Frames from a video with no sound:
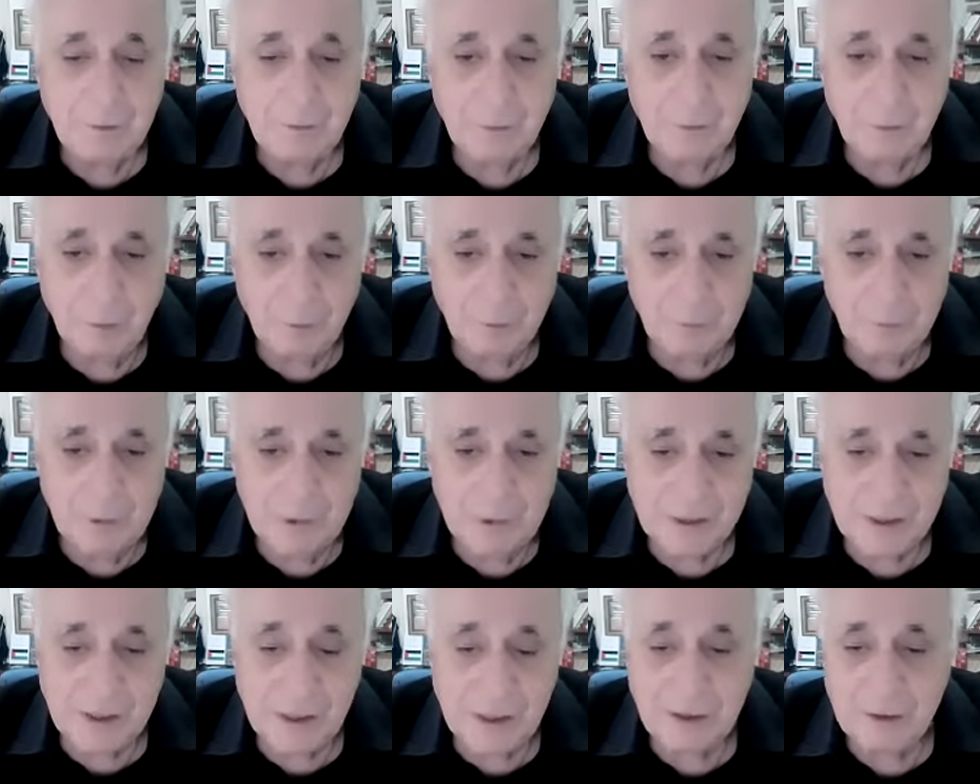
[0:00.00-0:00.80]
from
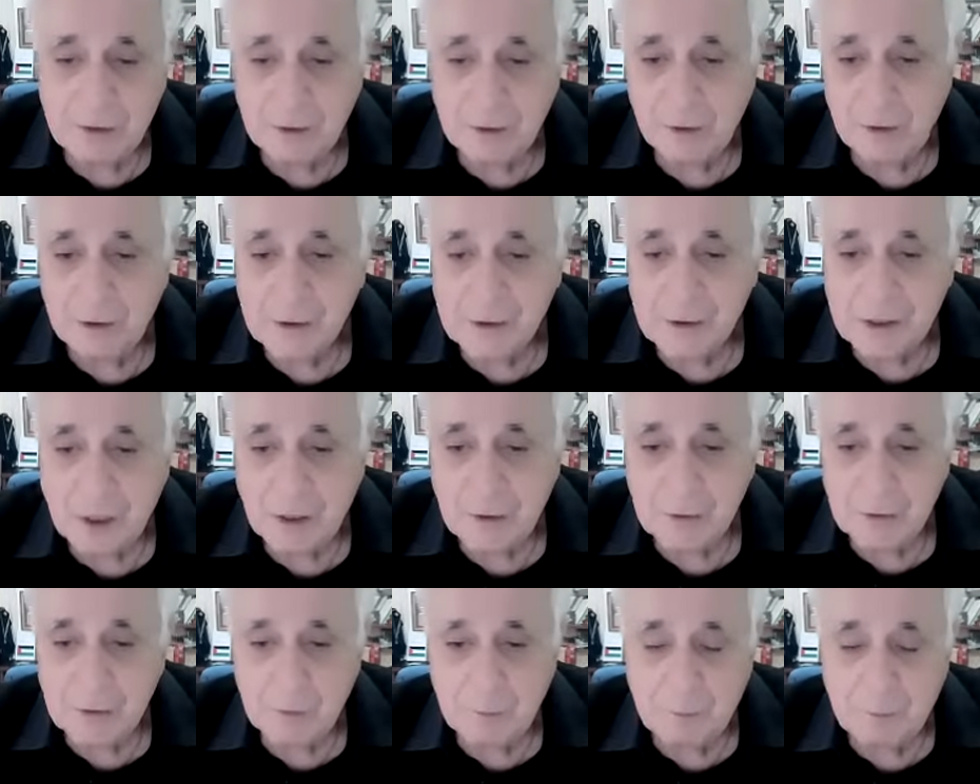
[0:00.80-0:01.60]
the central and
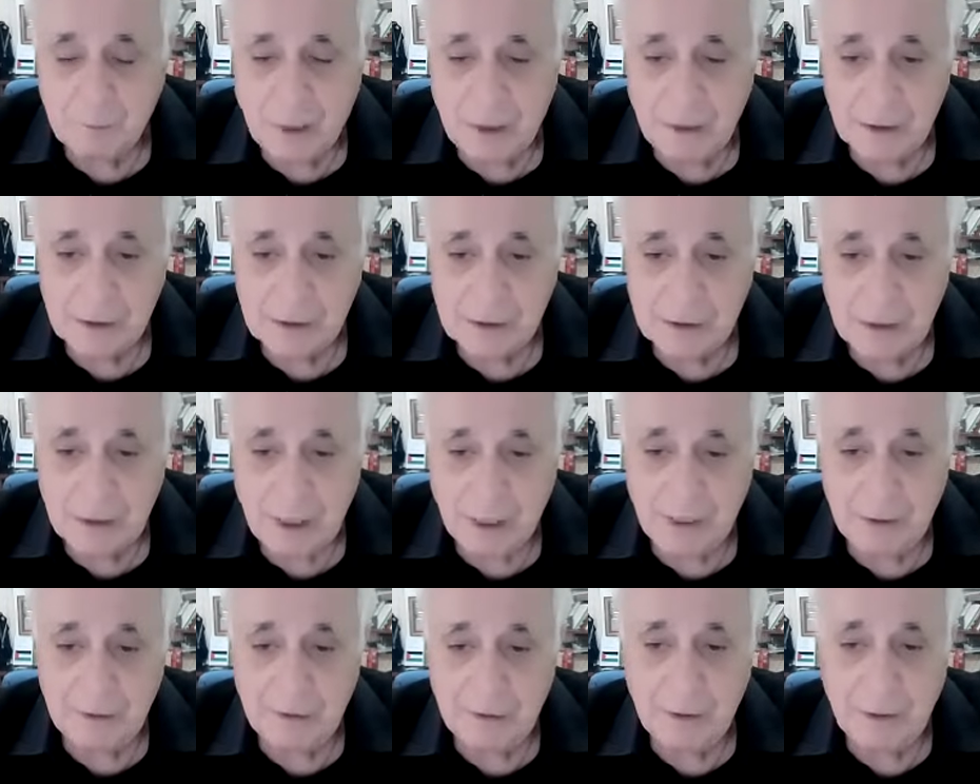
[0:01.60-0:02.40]
south of
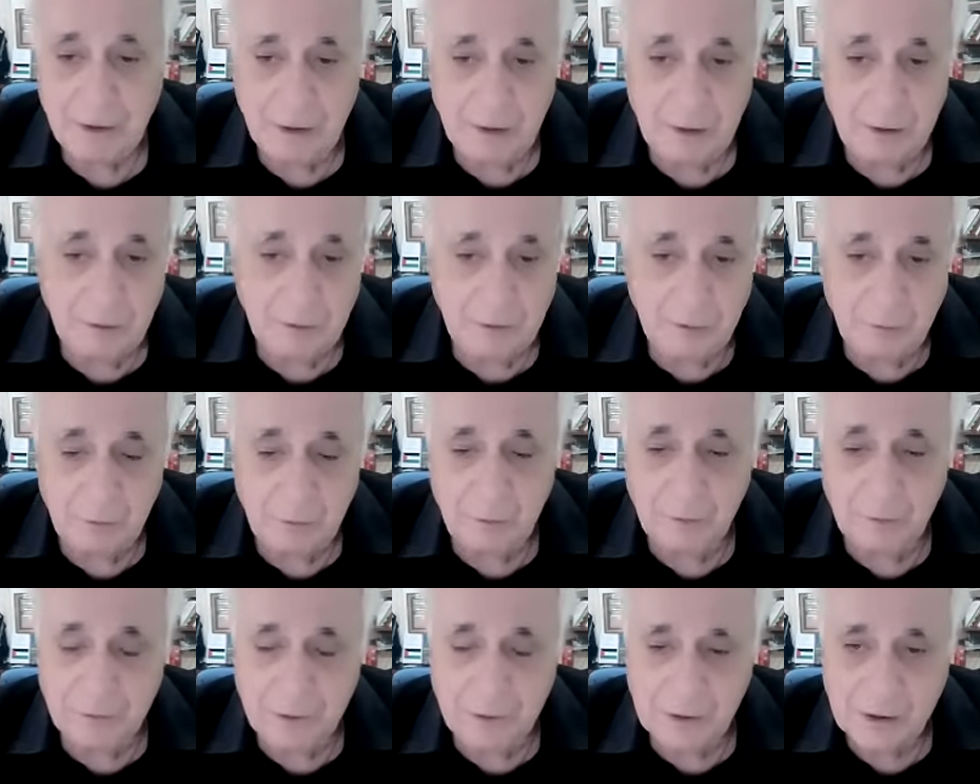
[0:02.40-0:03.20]
Palestine
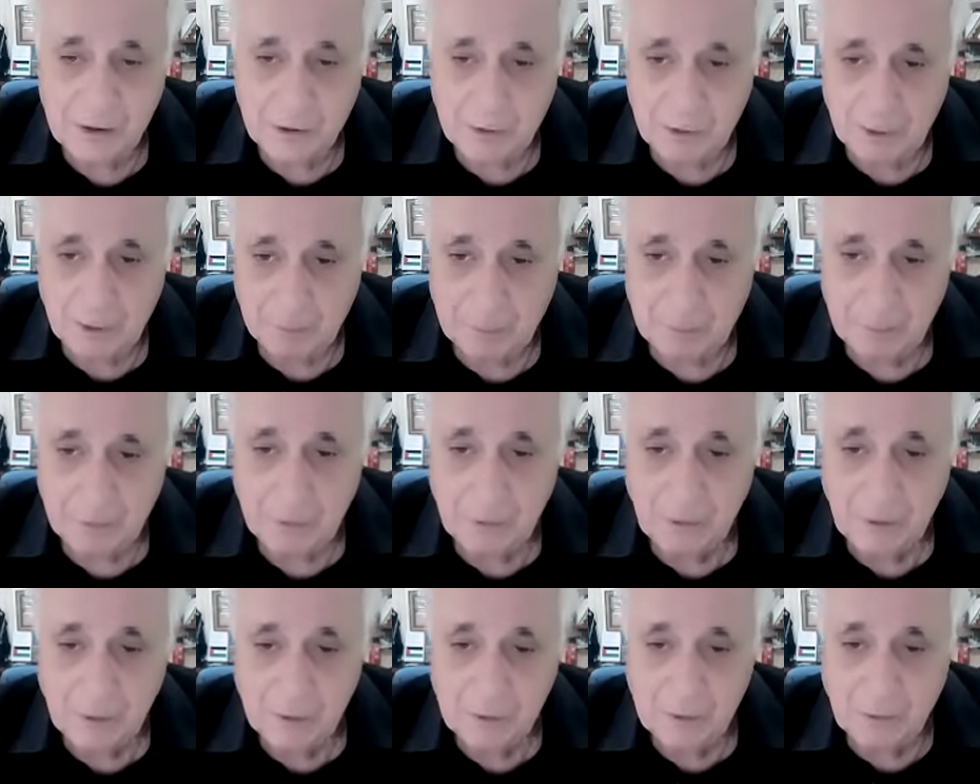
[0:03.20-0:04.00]
into the Strip.
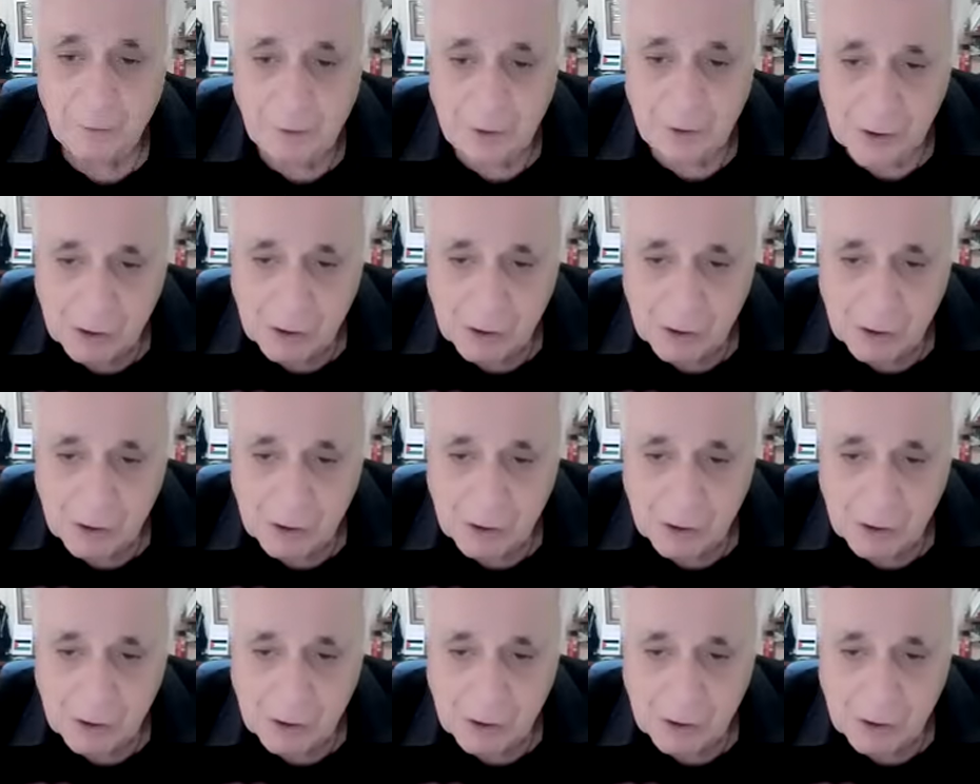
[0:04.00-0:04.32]
So